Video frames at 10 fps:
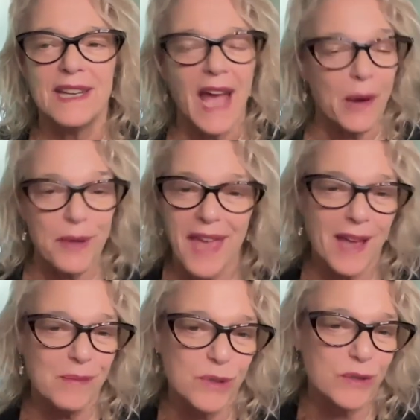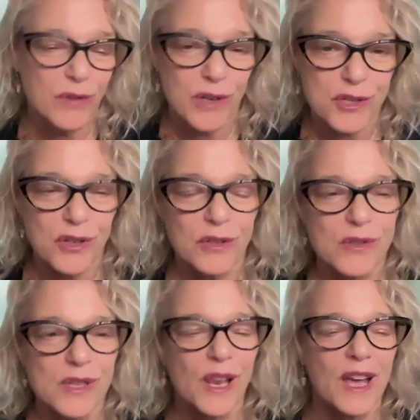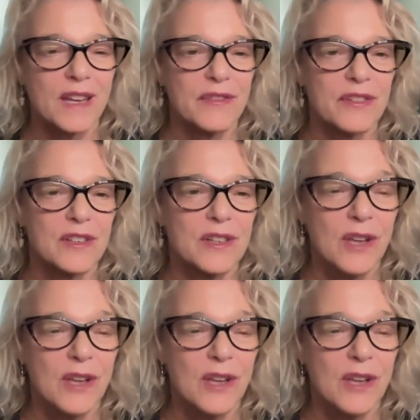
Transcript: how we can move through our struggles in life.